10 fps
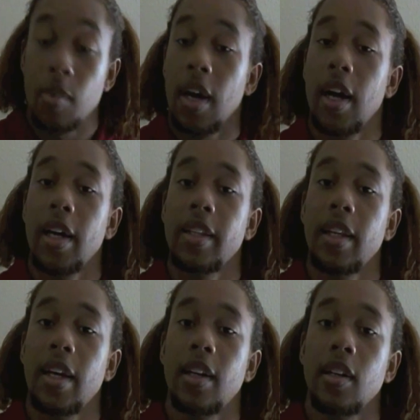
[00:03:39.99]

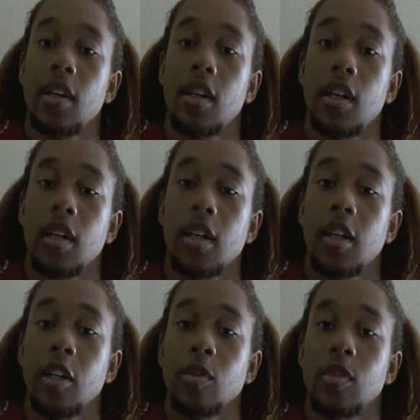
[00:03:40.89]
behind that
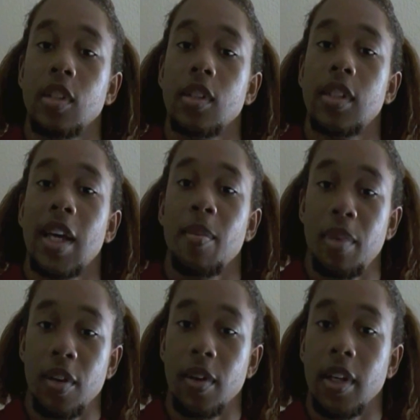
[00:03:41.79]
comes
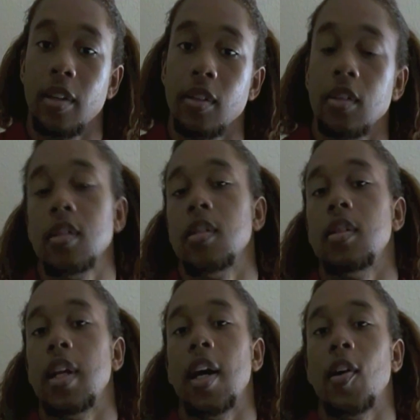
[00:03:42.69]
Siberian.
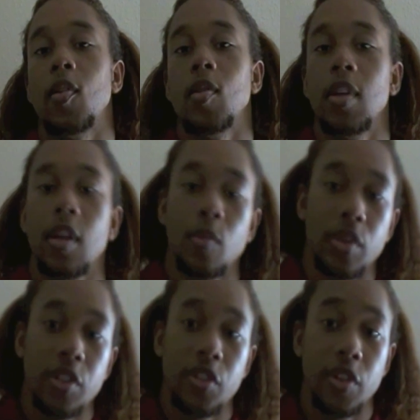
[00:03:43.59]
Now, I'm
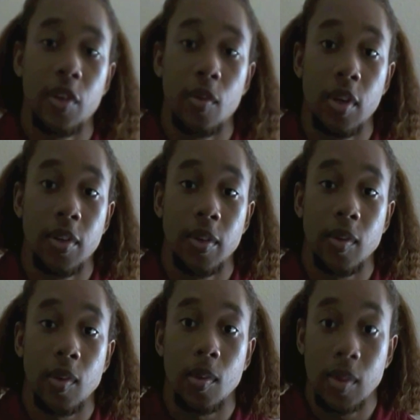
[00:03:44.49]
pretty sure you're
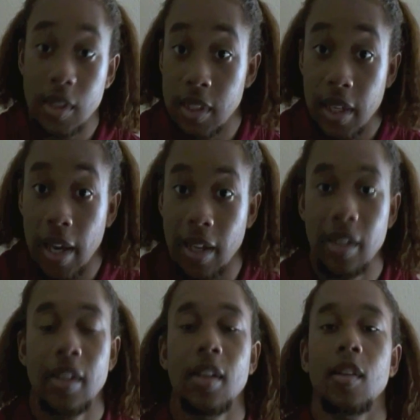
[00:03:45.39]
wondering, well, what's that?
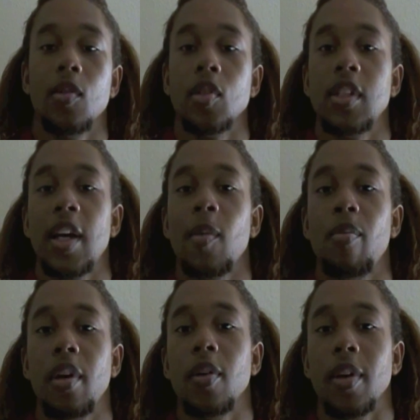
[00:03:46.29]
Well,
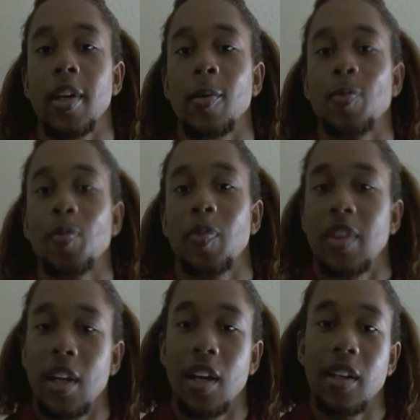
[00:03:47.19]
Siberian,
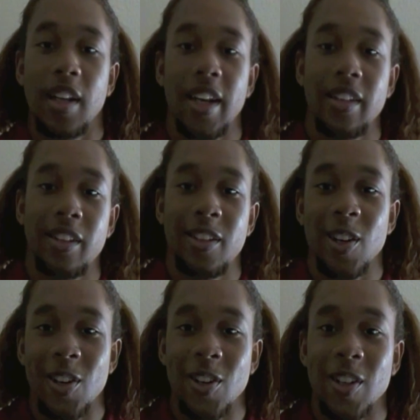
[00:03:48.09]
unlike the
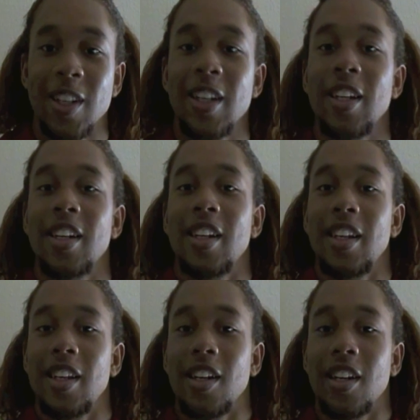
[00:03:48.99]
dog,
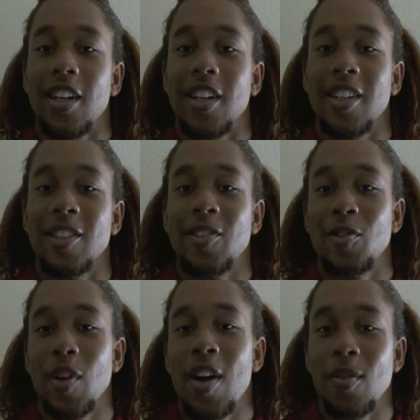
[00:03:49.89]

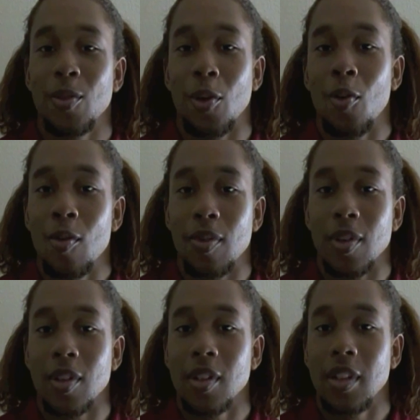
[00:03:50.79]
traveled
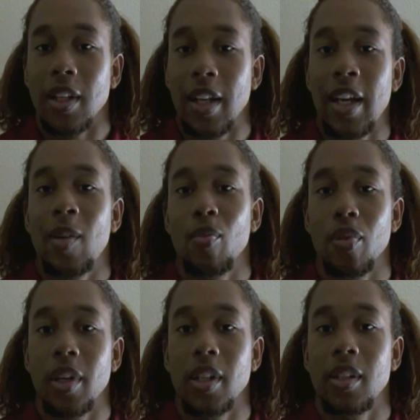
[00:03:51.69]
over the land
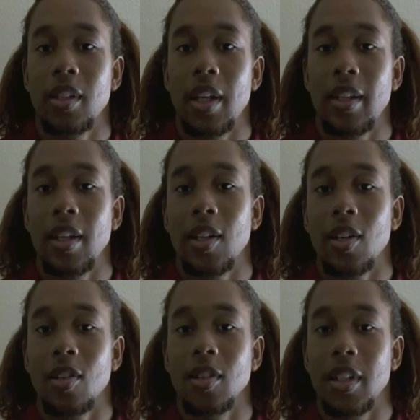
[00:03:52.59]
bridge that they
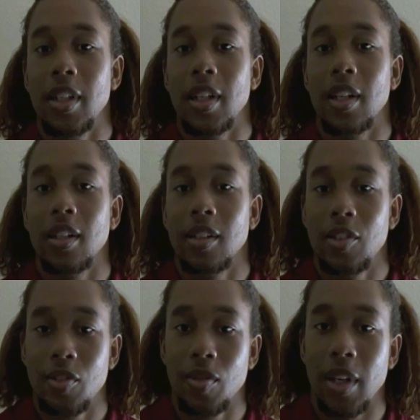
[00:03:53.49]
call the
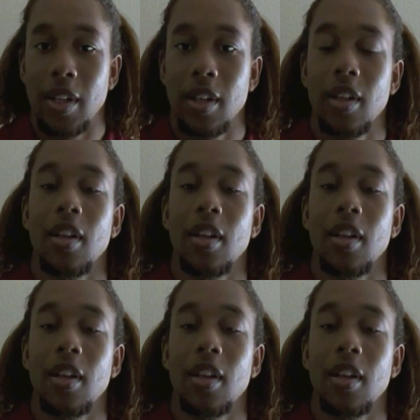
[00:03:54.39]
Strait,